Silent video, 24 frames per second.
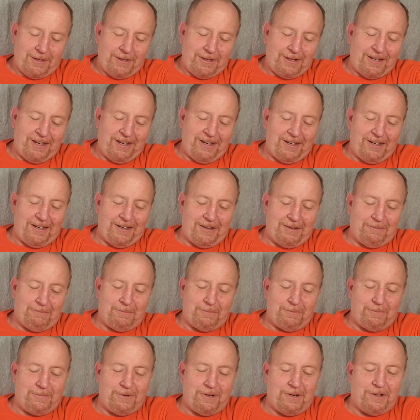
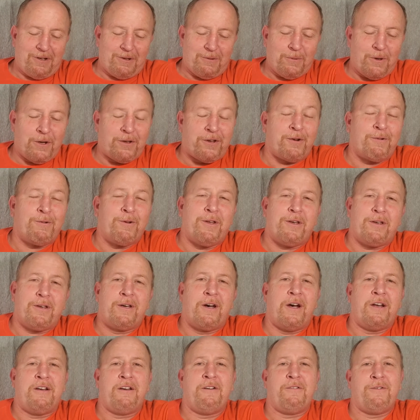and wasn't really
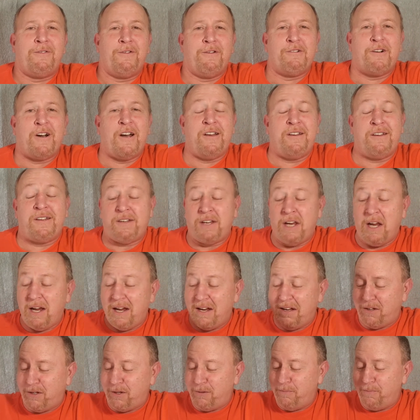cutting it for the right
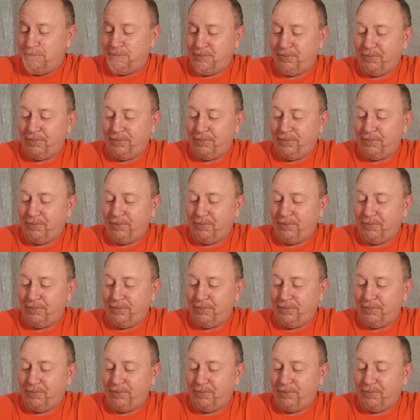stance.